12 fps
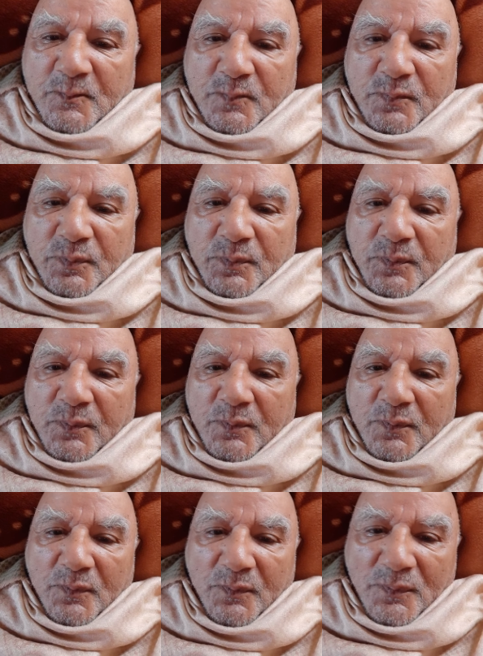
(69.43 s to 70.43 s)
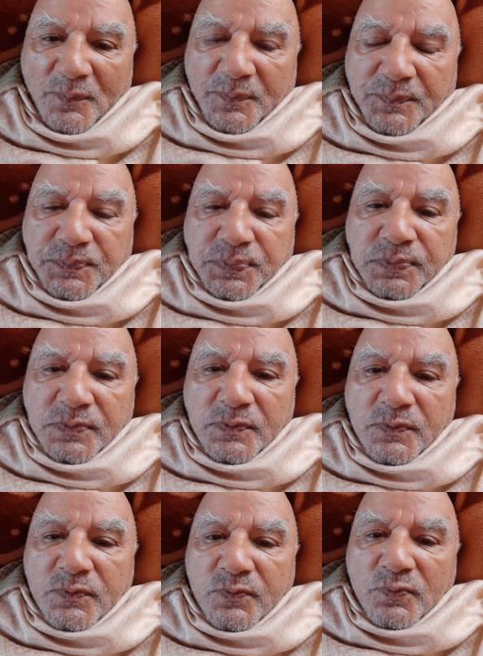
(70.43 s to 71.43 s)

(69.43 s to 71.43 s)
[no speech]